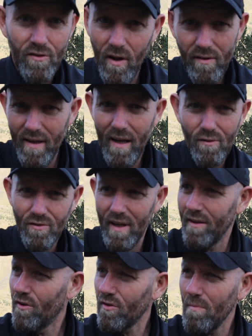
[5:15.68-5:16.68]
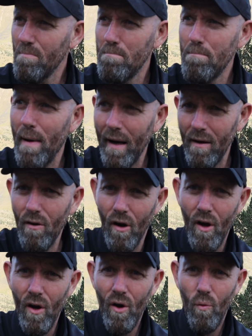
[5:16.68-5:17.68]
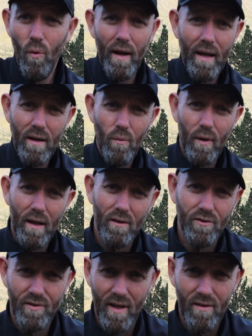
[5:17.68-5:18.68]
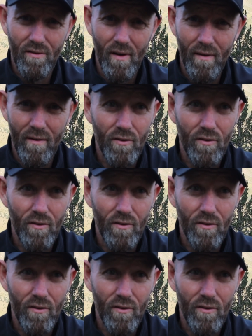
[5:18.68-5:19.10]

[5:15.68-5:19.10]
not on the outside. Doesn't matter what anyone else says.